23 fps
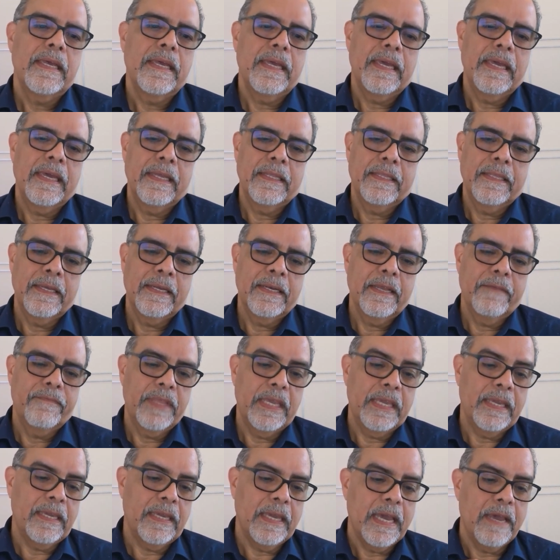And then if
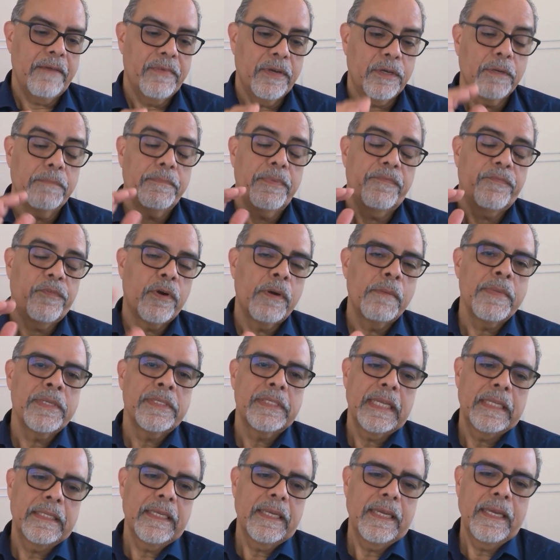they have a good performance
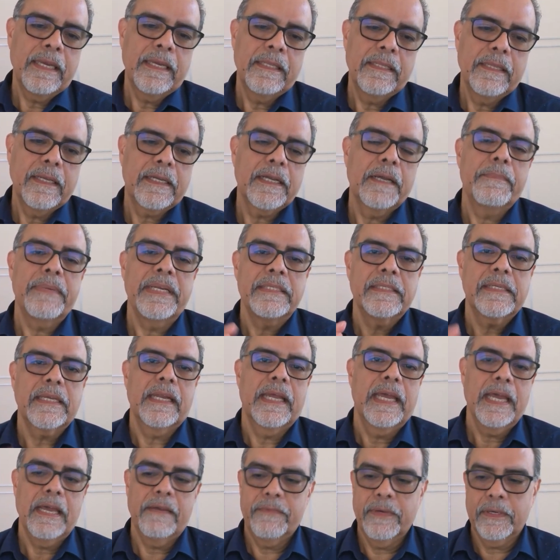at the end, the company's going to
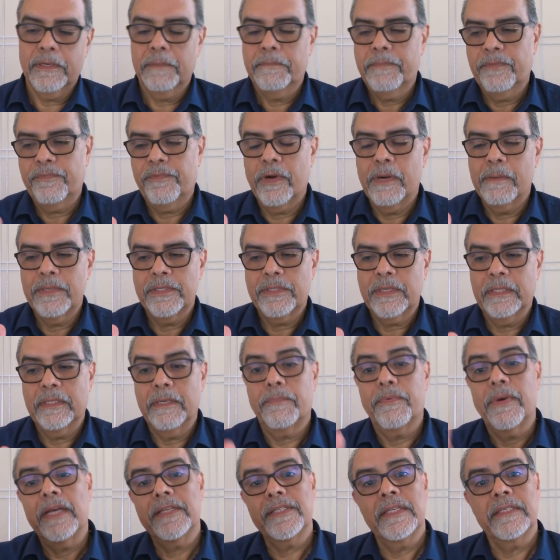have a good performance in the
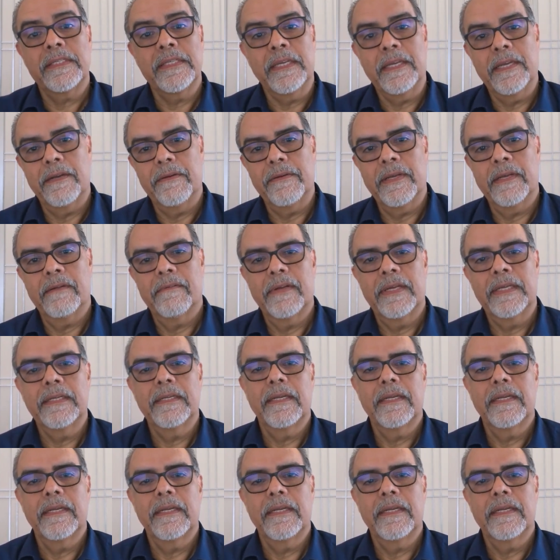processing area, right?